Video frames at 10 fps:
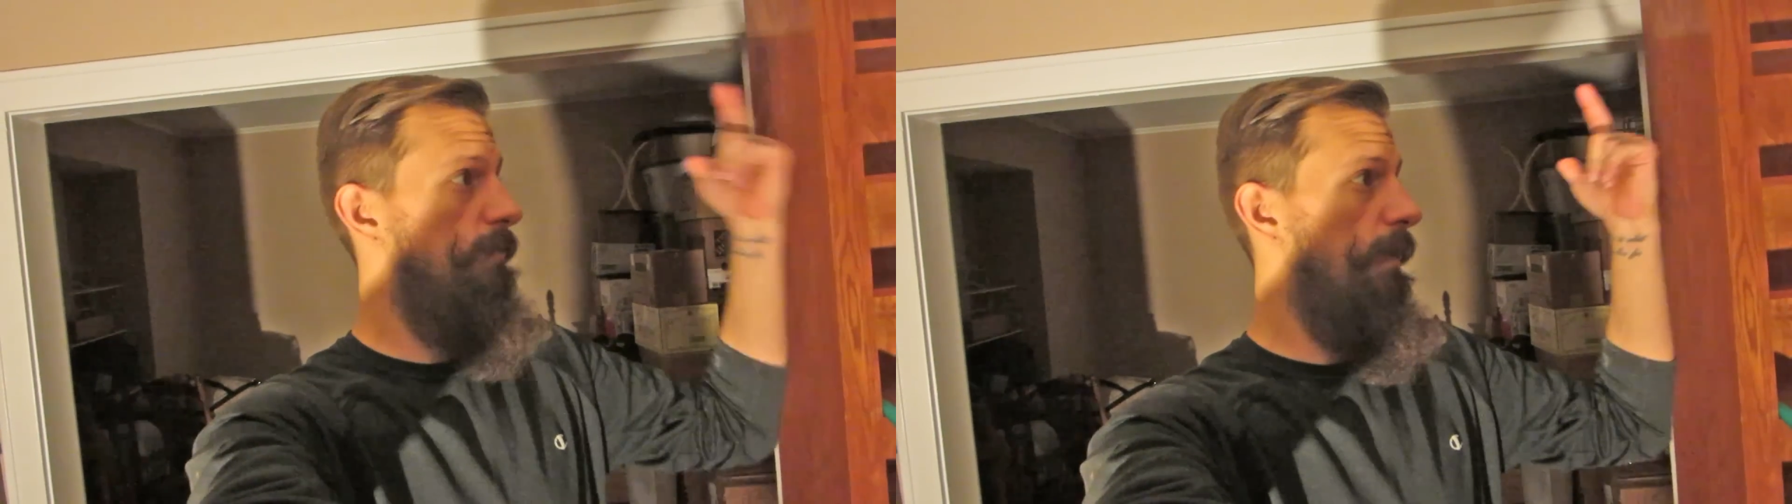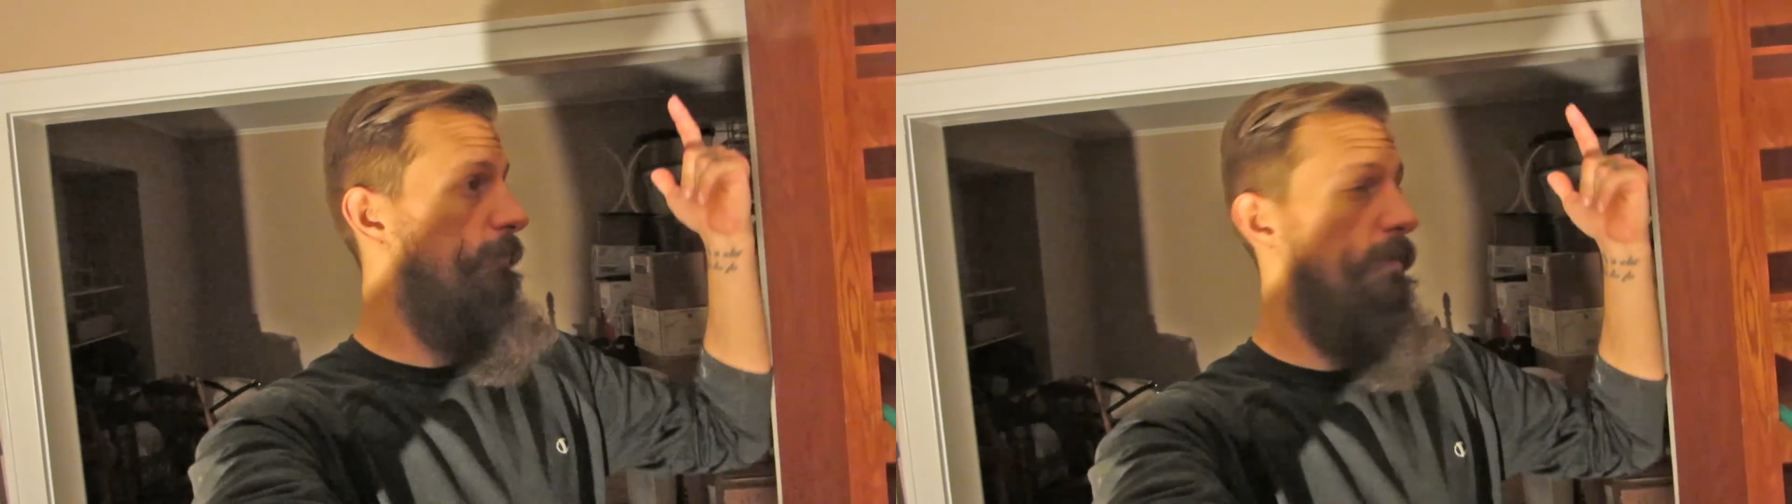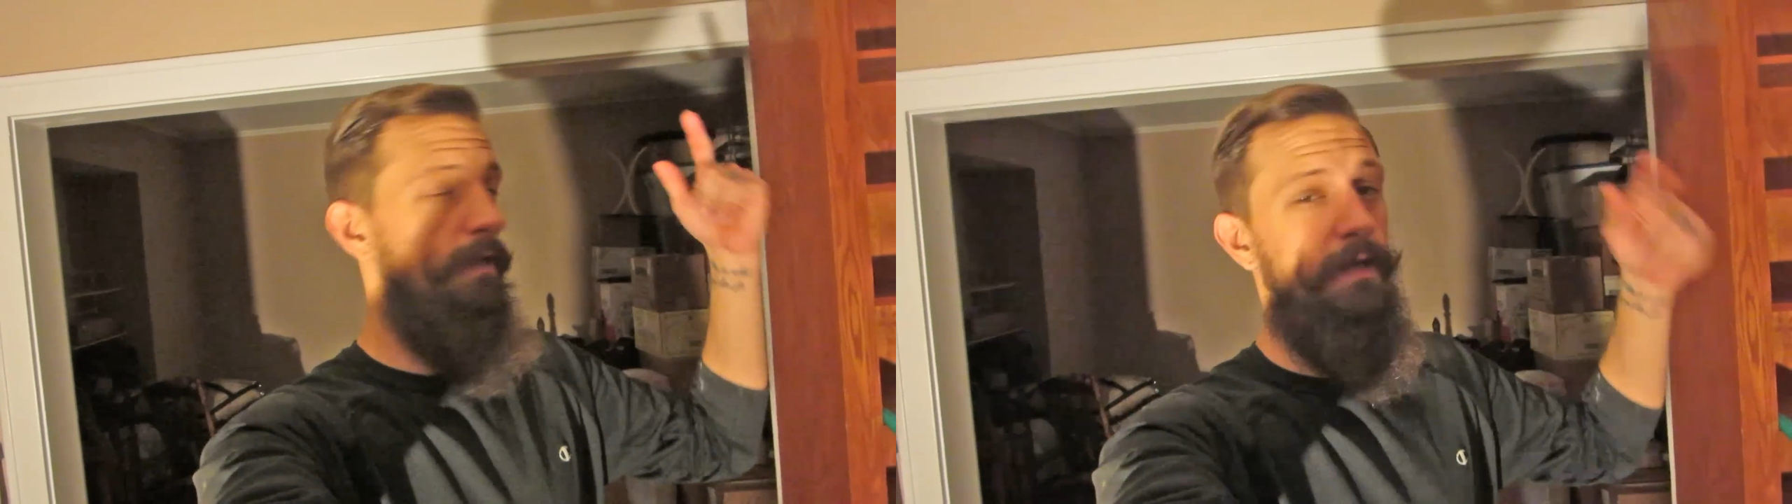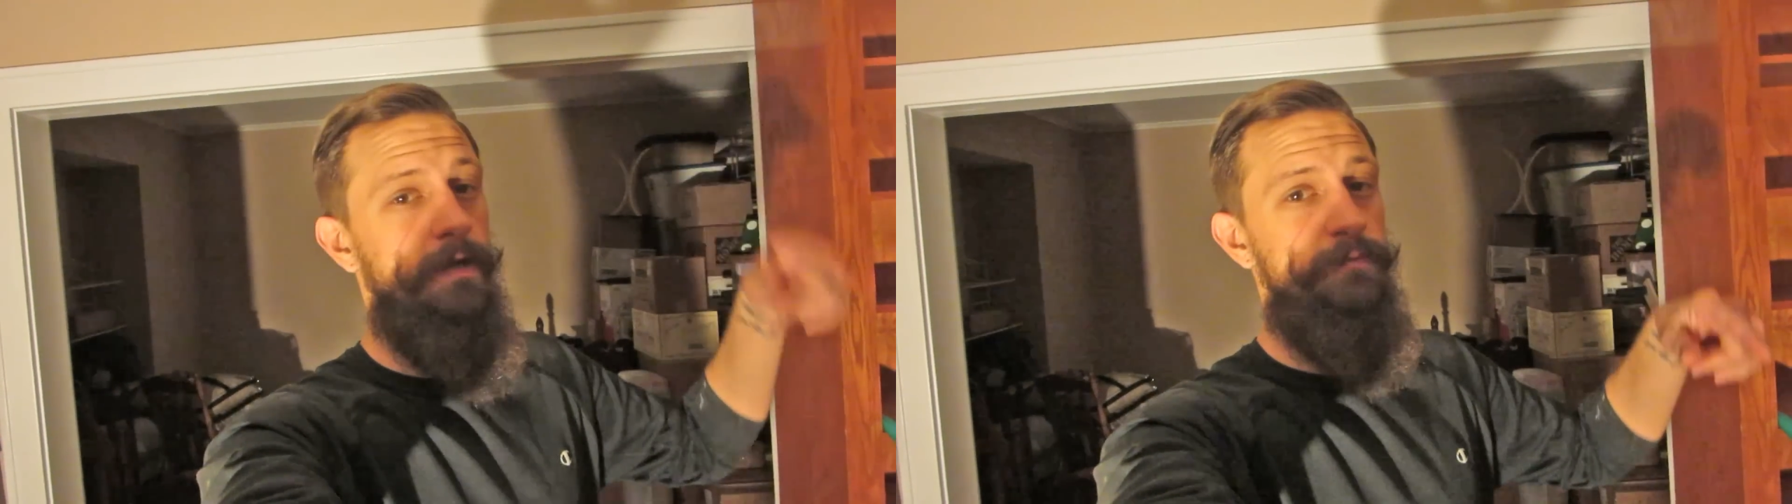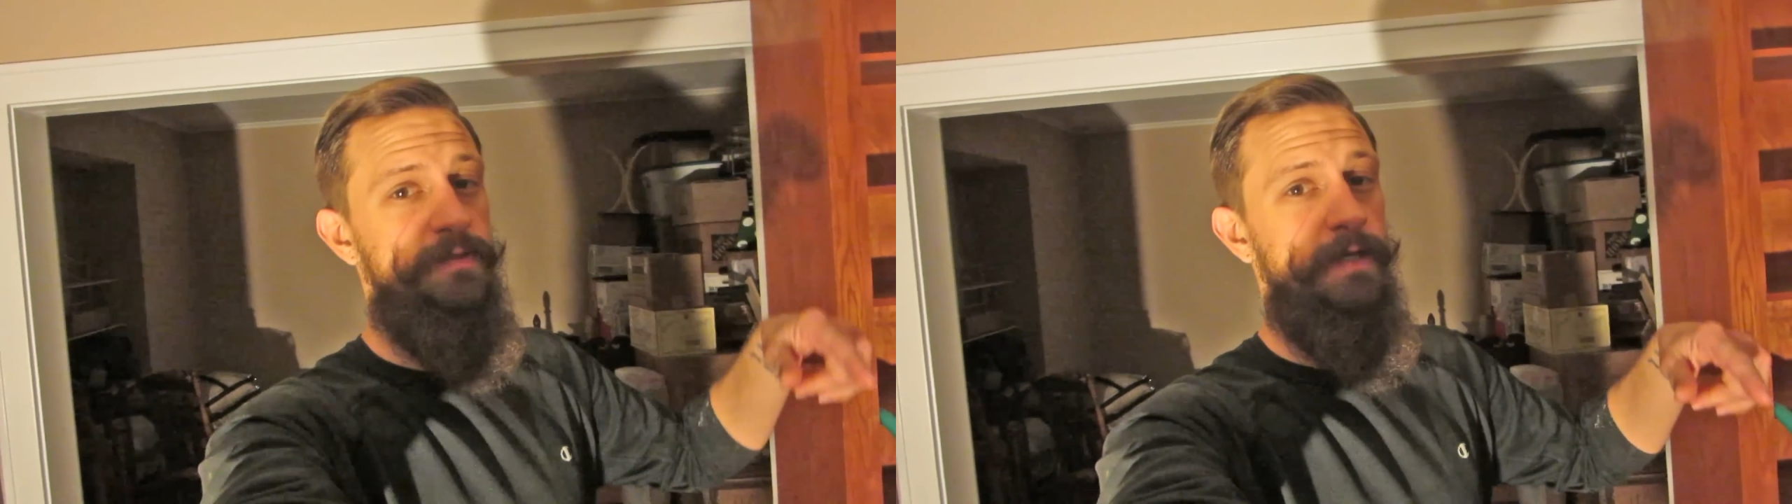everything in
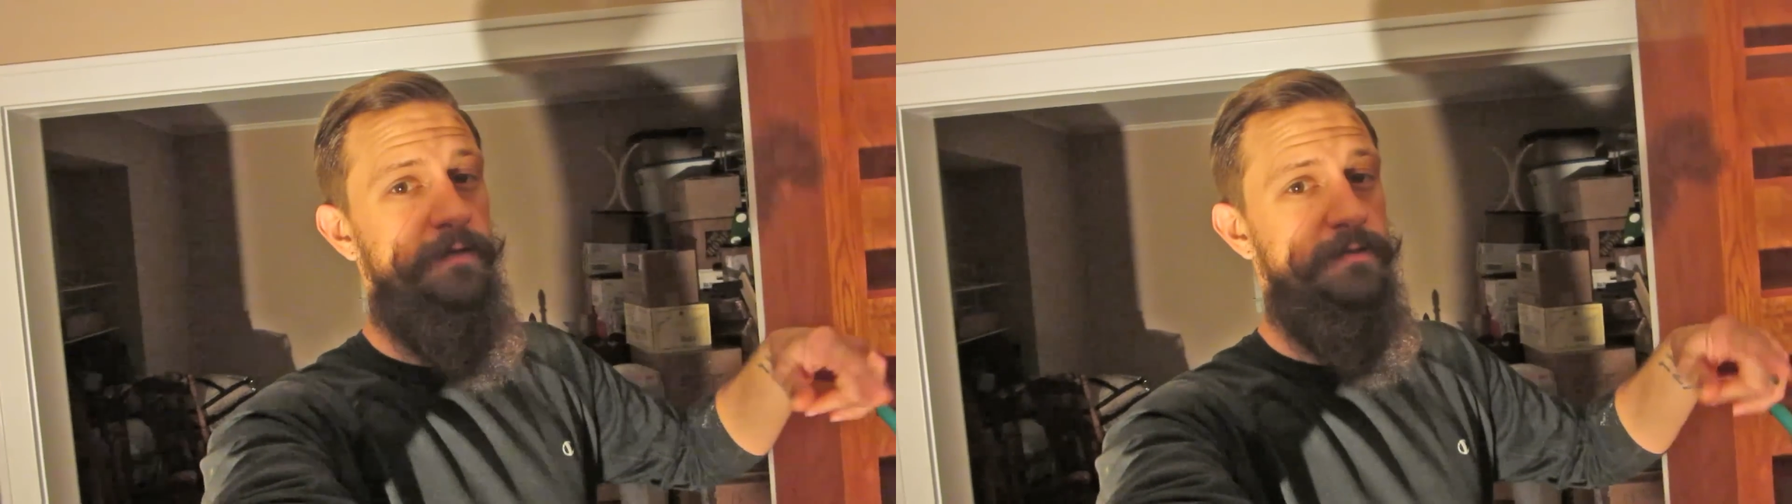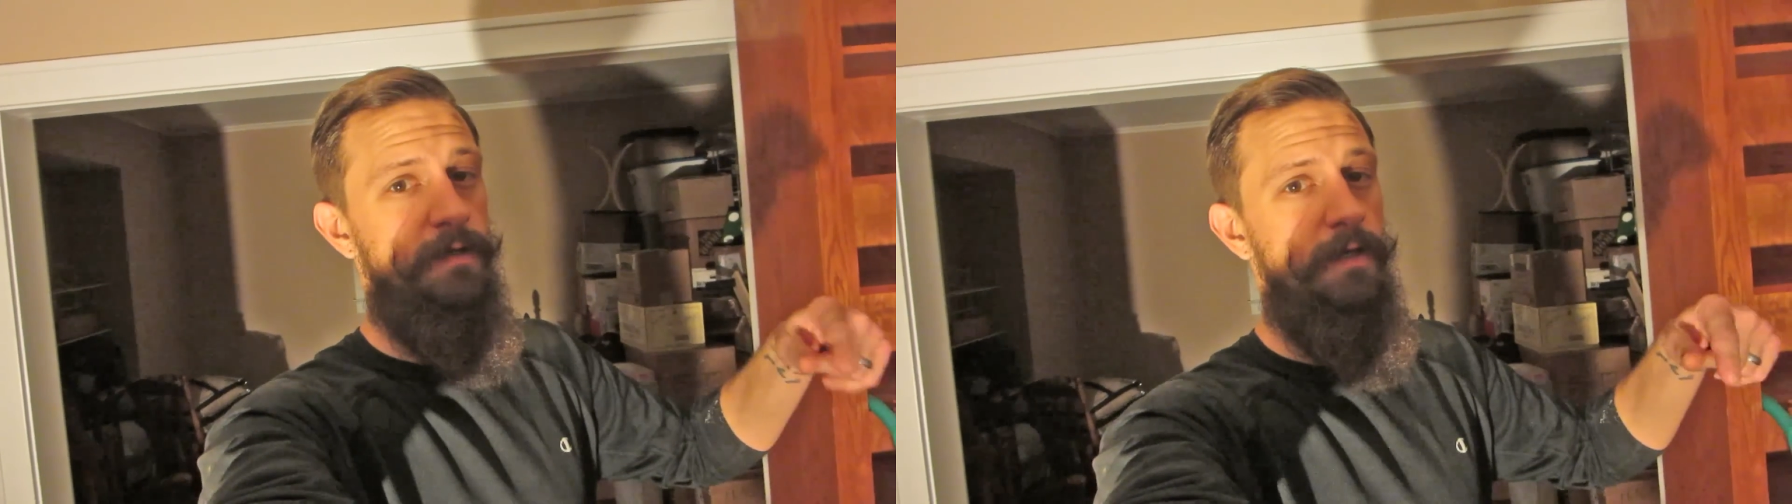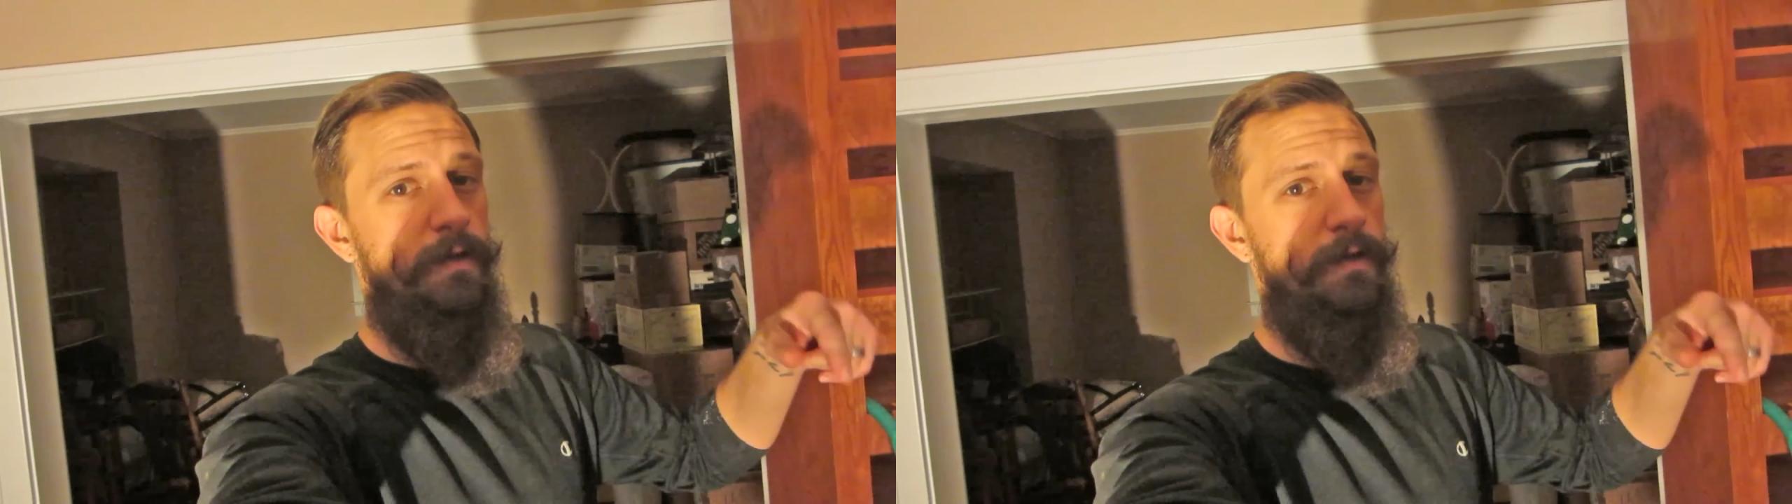upstairs.